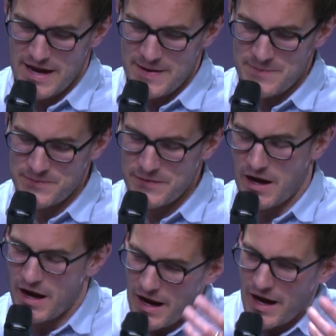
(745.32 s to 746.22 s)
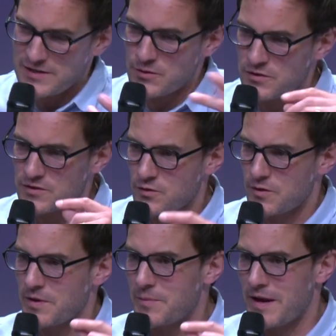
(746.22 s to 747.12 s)
I do want to
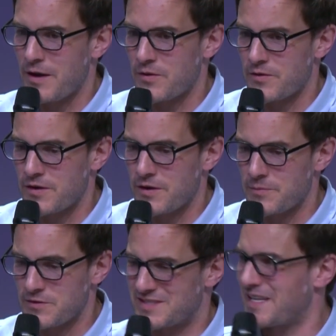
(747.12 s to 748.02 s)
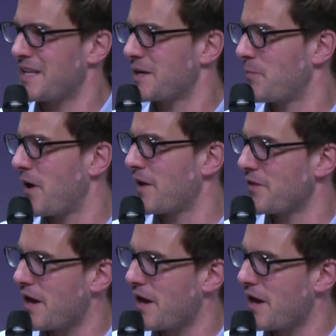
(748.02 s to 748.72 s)
talk a bit about the skilling part,